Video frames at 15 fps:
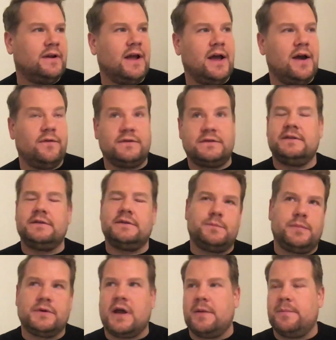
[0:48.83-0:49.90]
like obviously this
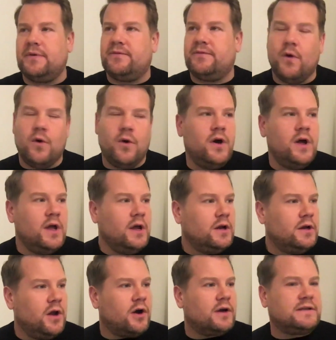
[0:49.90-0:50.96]
kind of before
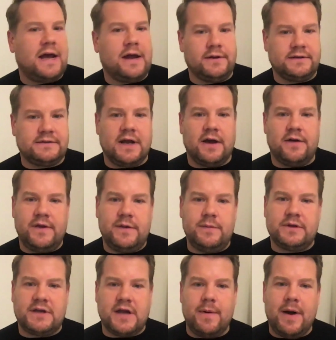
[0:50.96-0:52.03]
lockdown and stuff, he
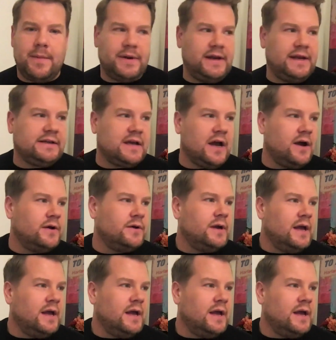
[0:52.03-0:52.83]
would come up and he'd go,